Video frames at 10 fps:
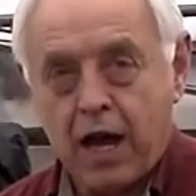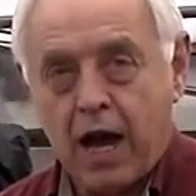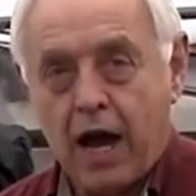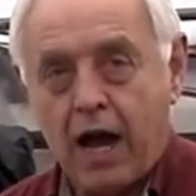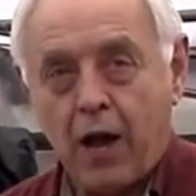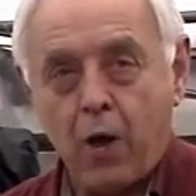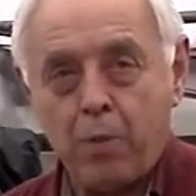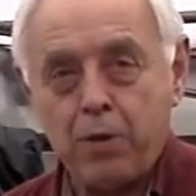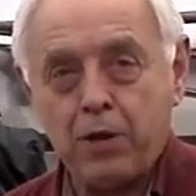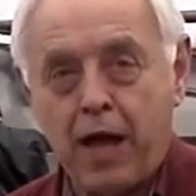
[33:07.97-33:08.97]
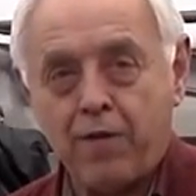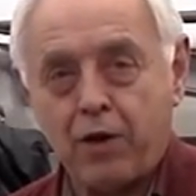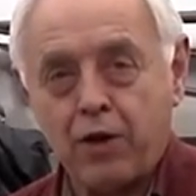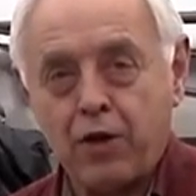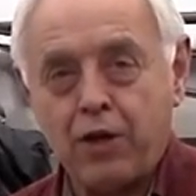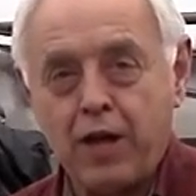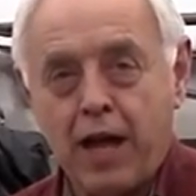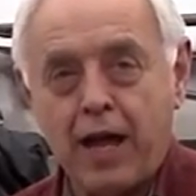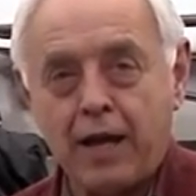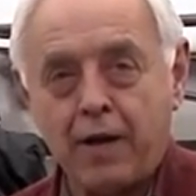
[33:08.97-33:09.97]
I hope you'll have a good
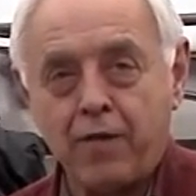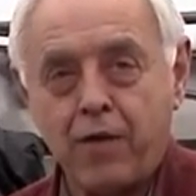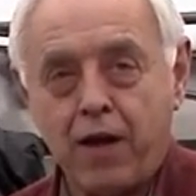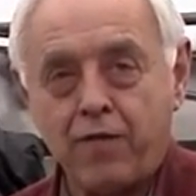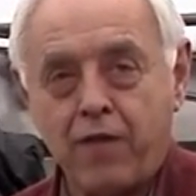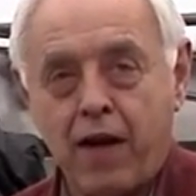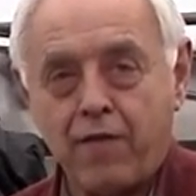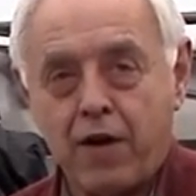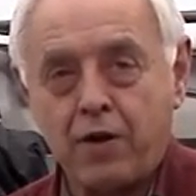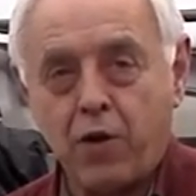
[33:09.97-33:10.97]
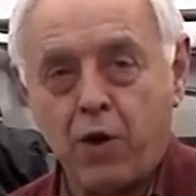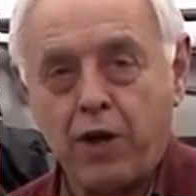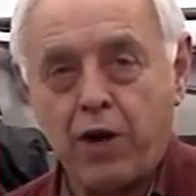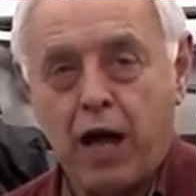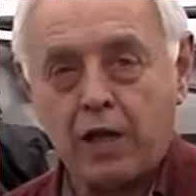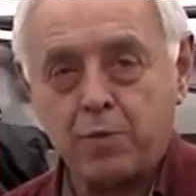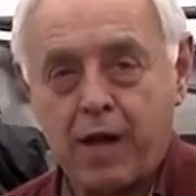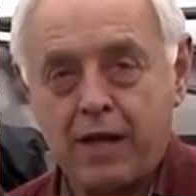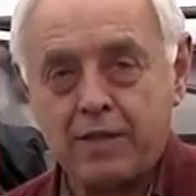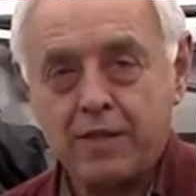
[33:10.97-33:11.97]
day and fun growing your
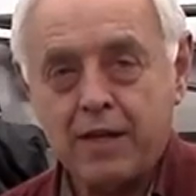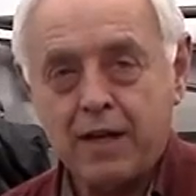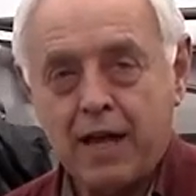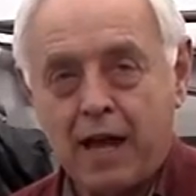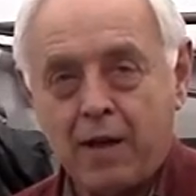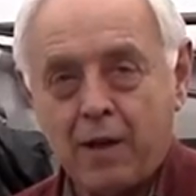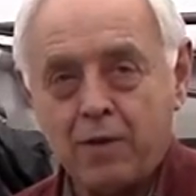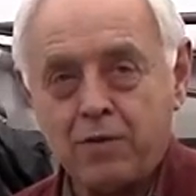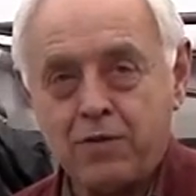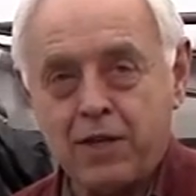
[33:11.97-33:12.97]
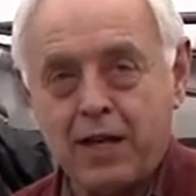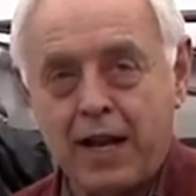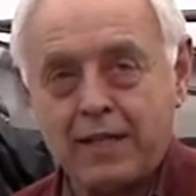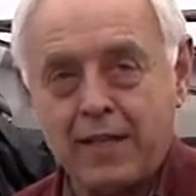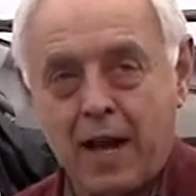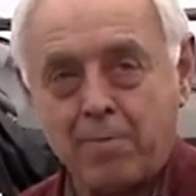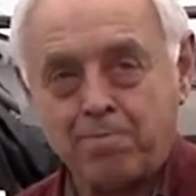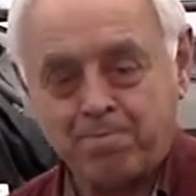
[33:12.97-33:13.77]
houseplants. See you next time.